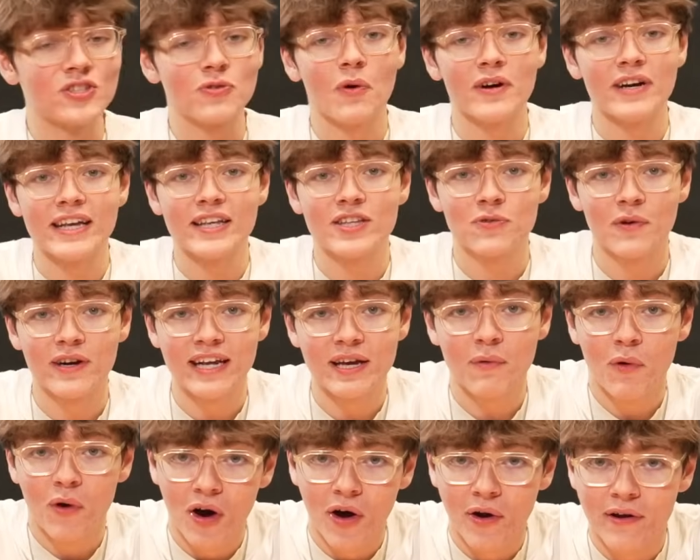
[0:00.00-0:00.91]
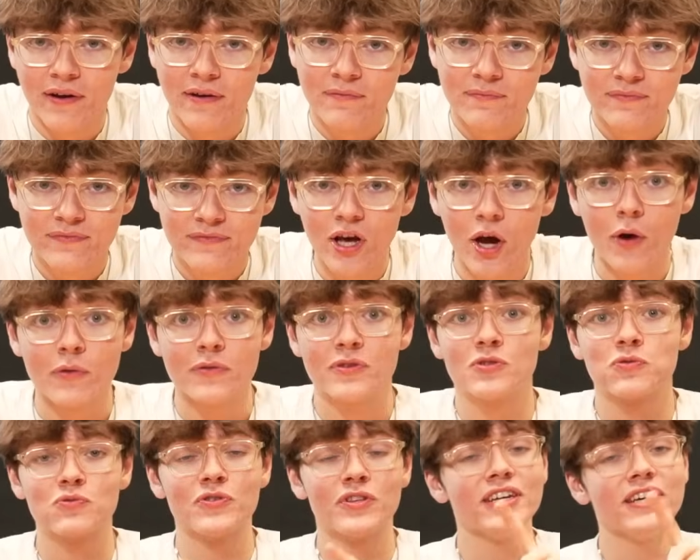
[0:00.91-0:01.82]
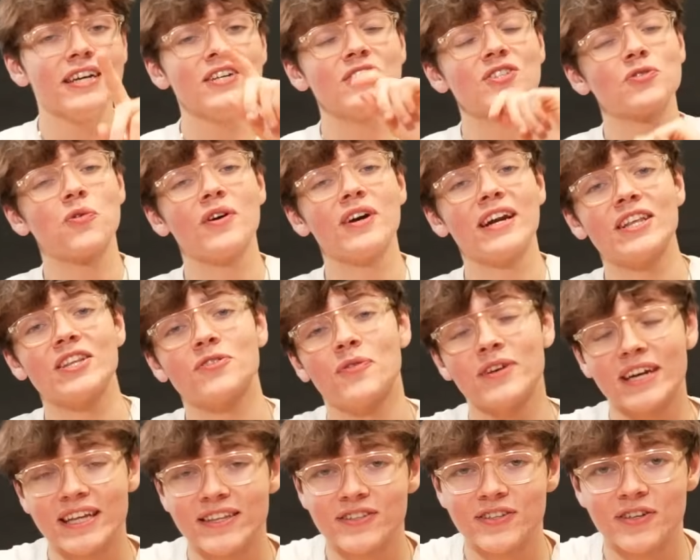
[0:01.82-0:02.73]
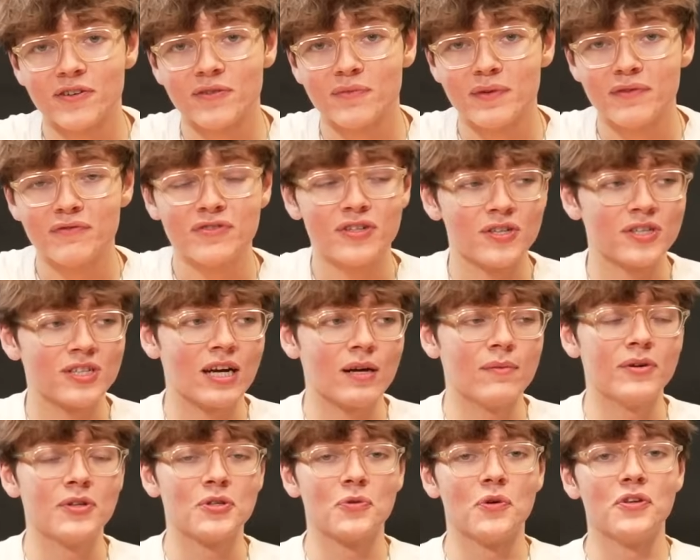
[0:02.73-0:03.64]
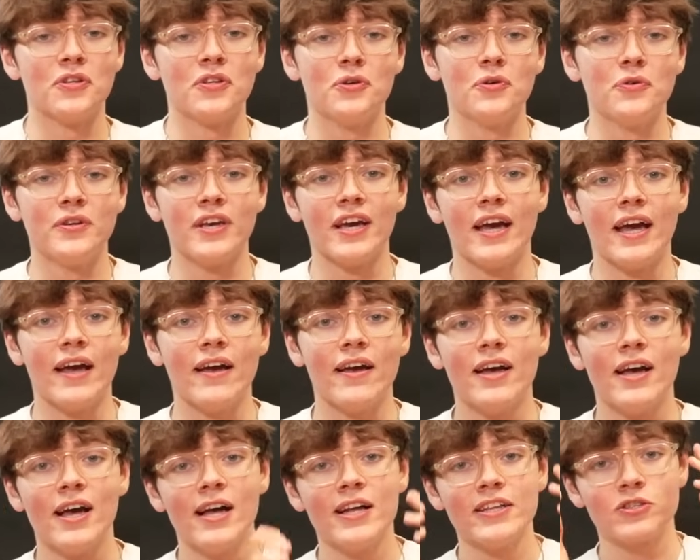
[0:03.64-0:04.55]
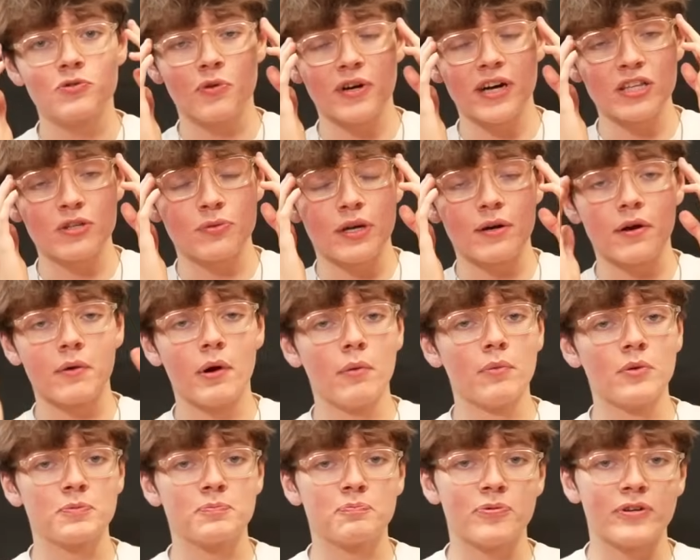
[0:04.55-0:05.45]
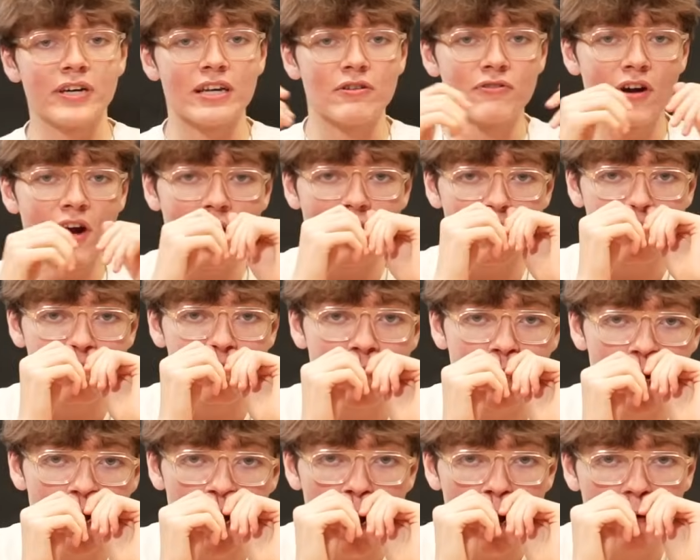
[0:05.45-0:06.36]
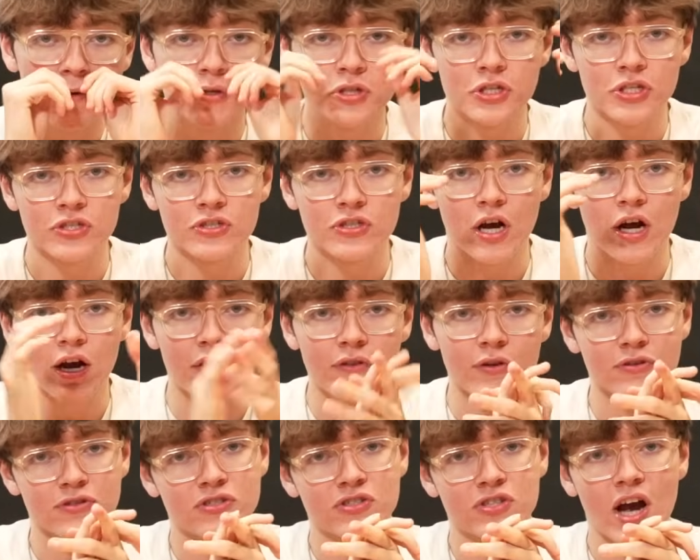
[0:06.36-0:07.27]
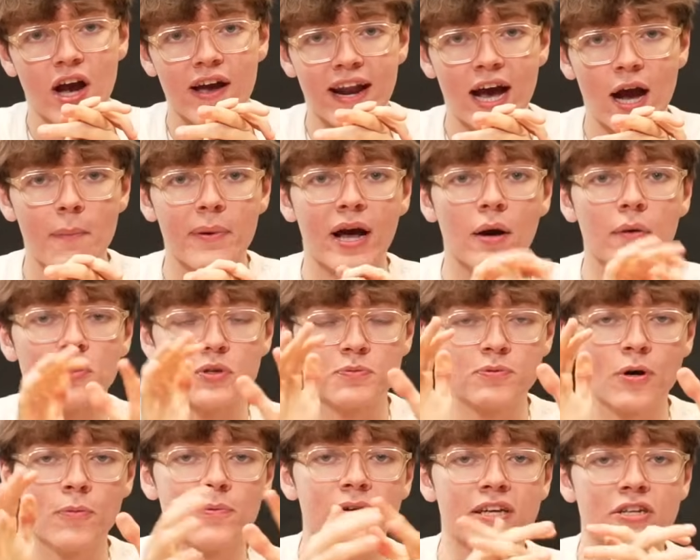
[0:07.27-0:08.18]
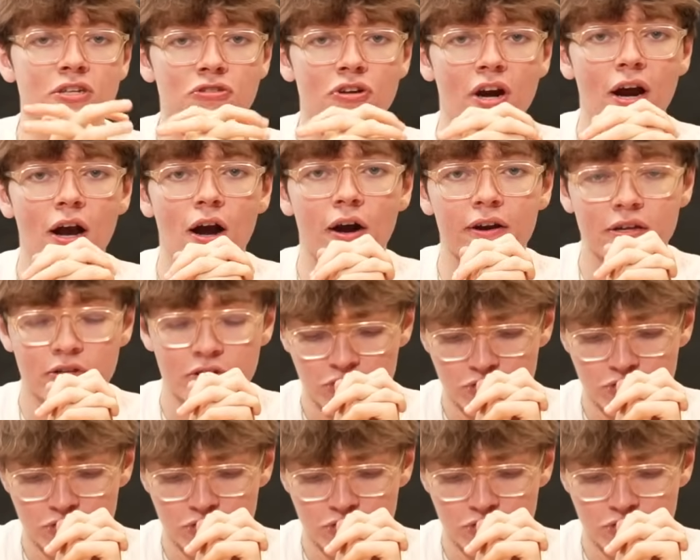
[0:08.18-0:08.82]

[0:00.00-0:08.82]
2021. No, t- the year's 2022. We've just come into a new year. 2021 was pretty rough. You know, I was just start not starting out, but I was properly try hard in